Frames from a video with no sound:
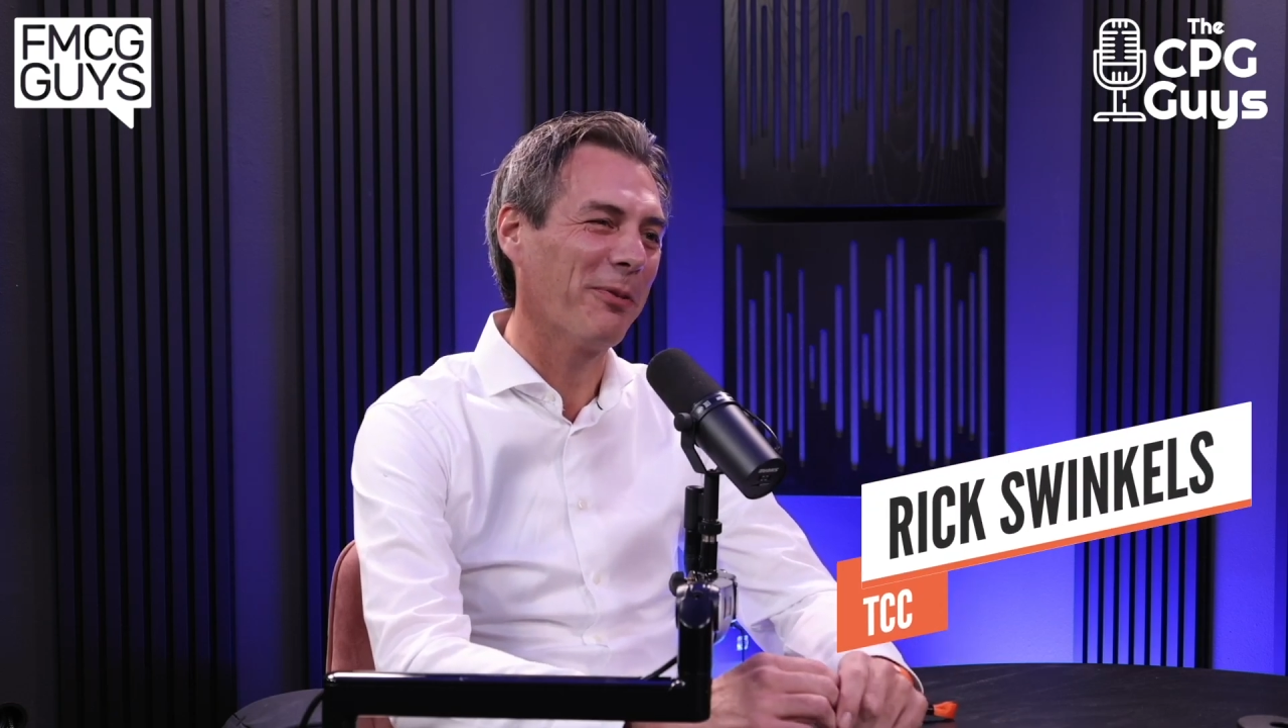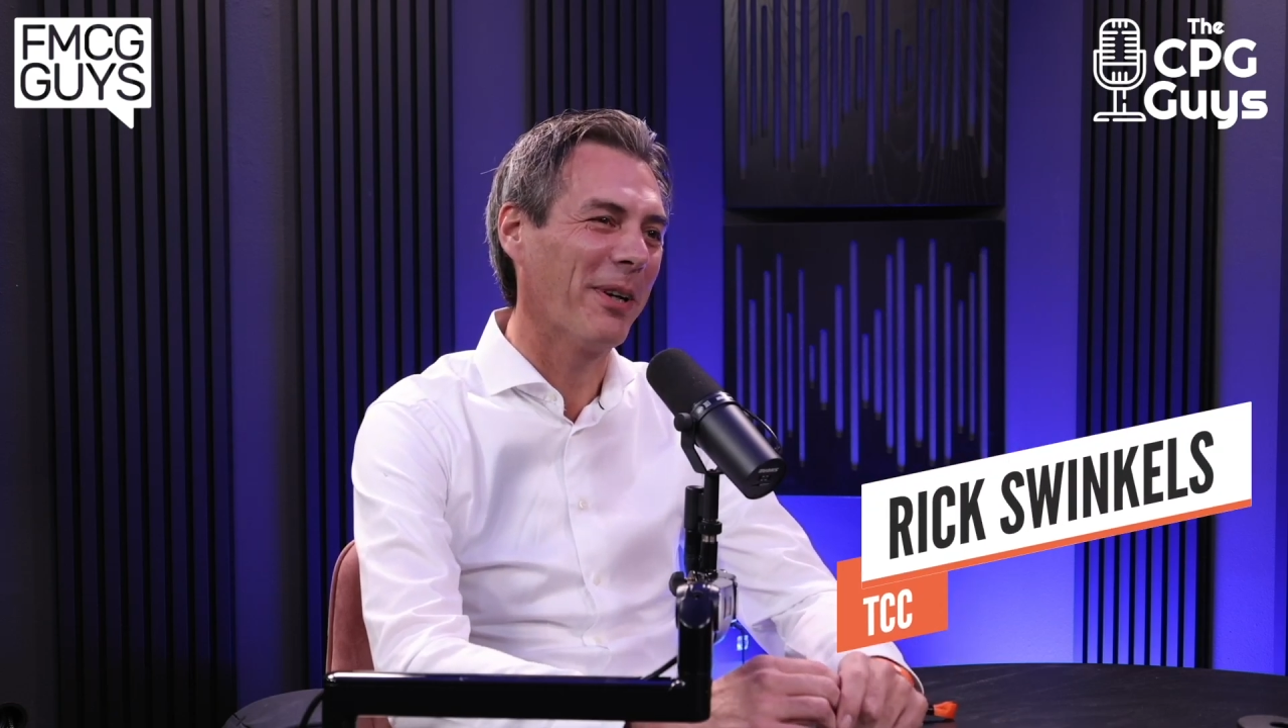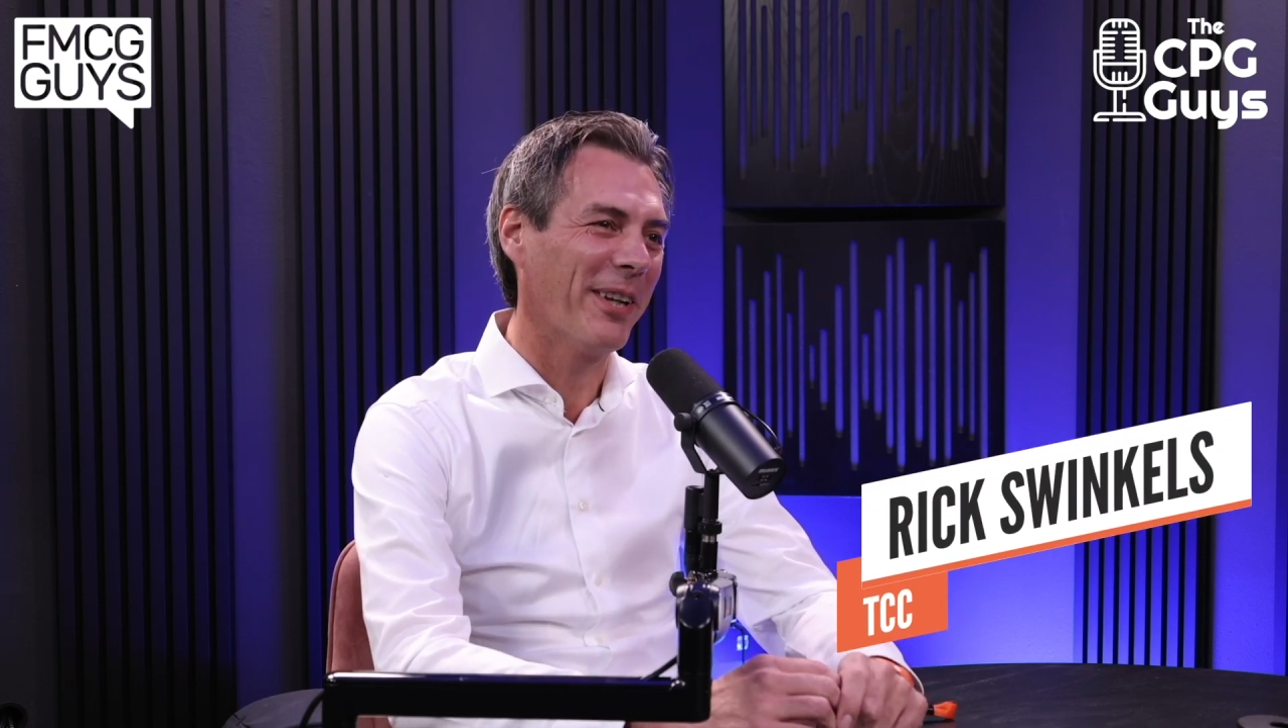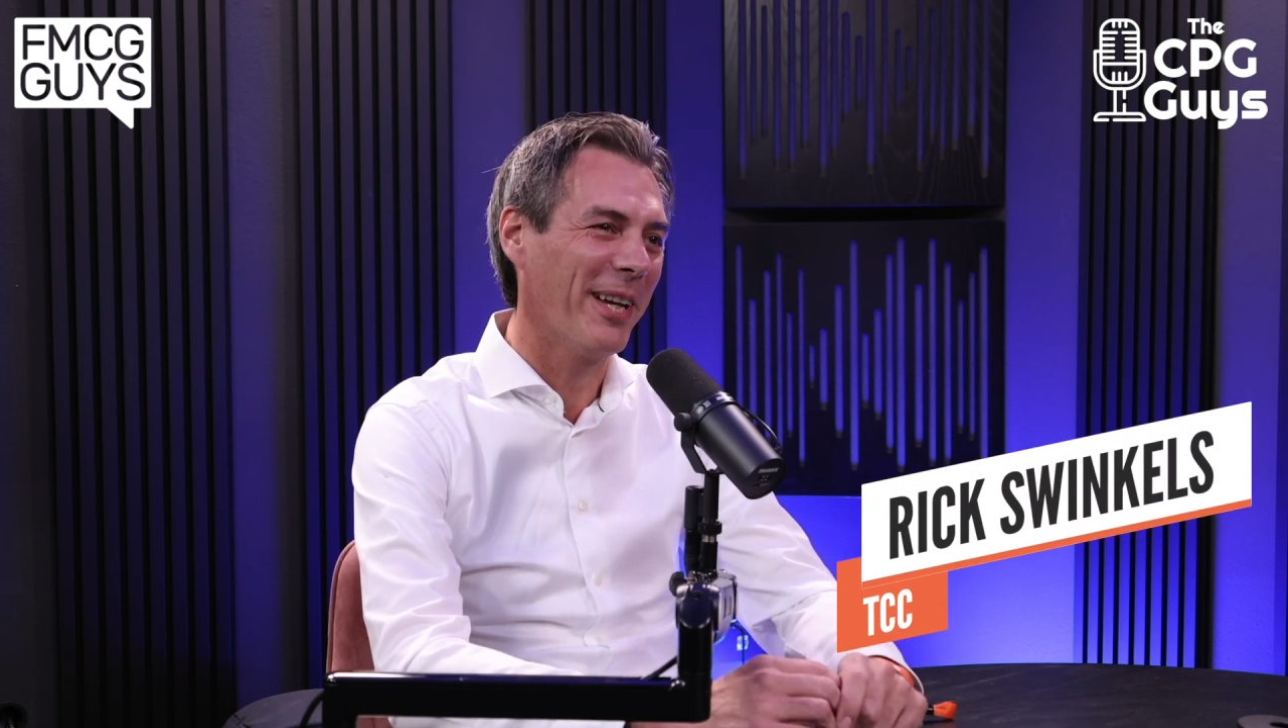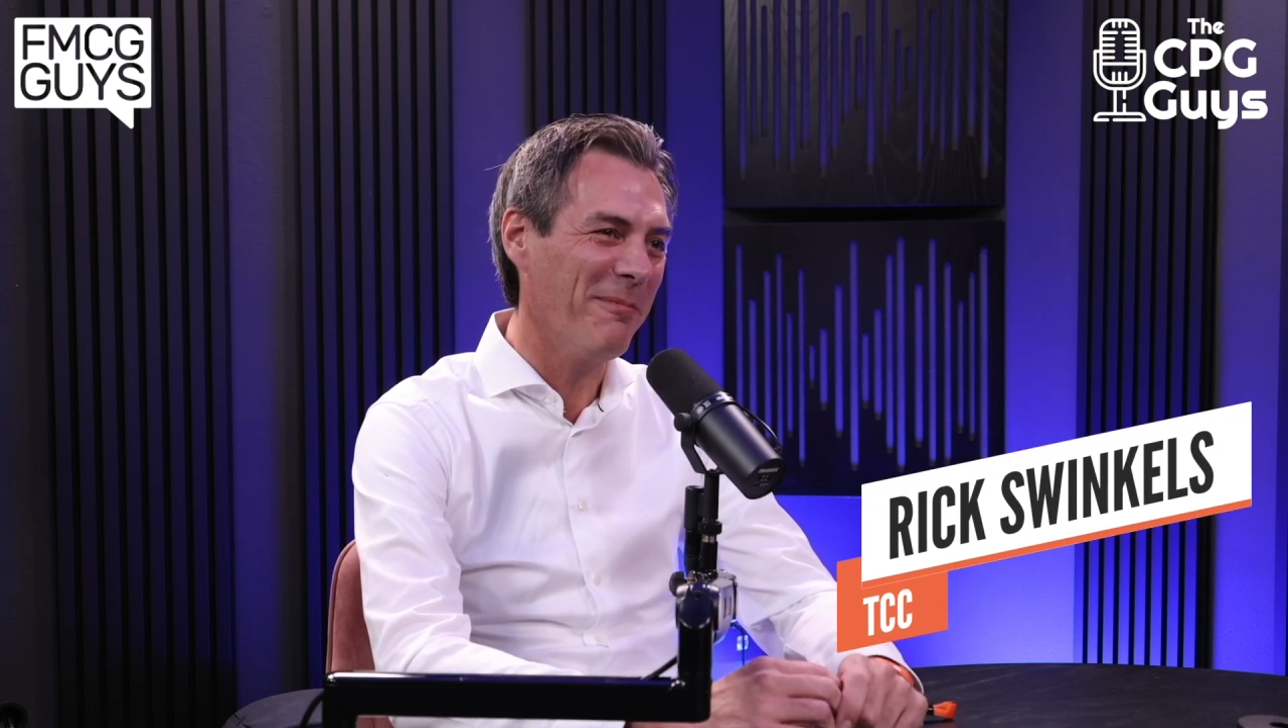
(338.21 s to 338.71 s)

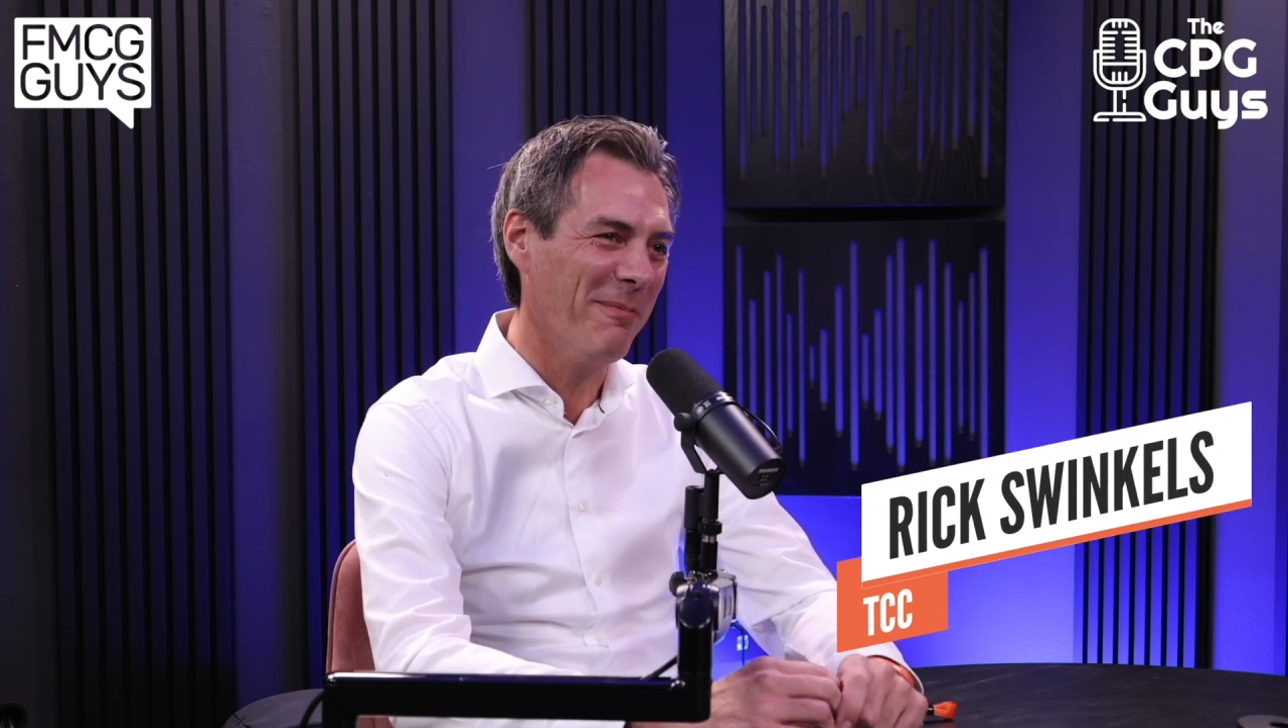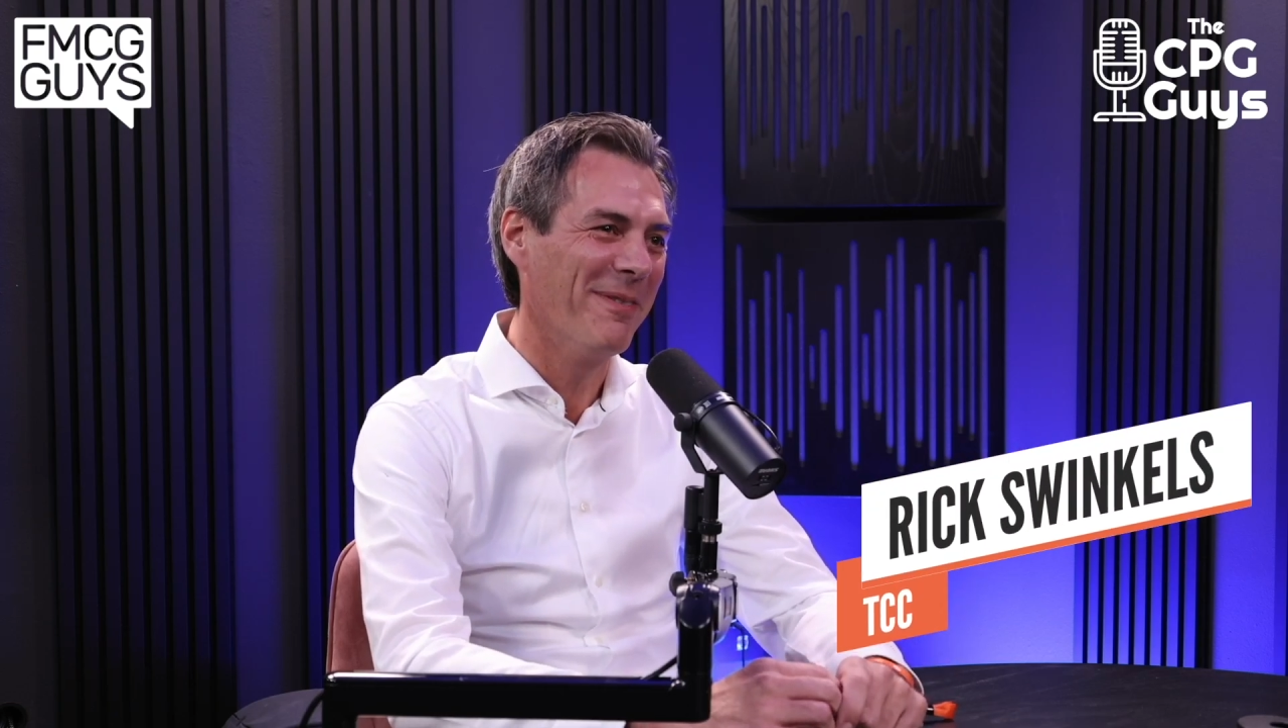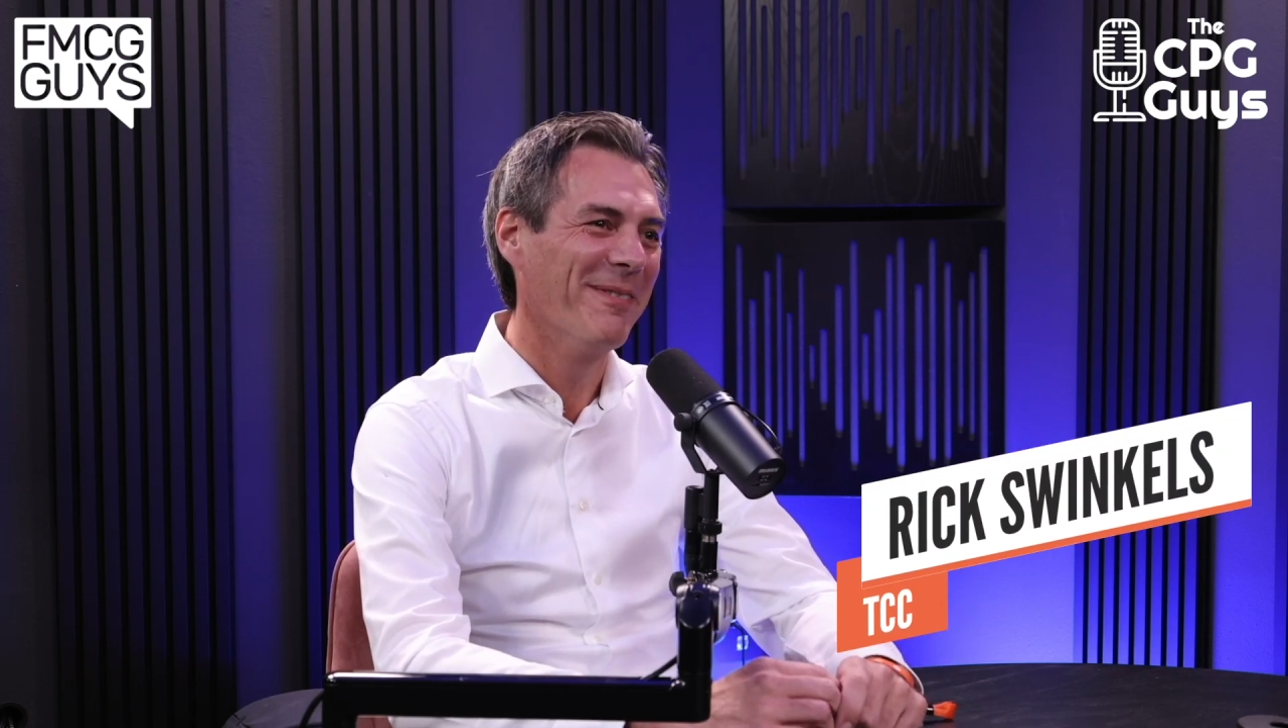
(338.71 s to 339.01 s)
my name.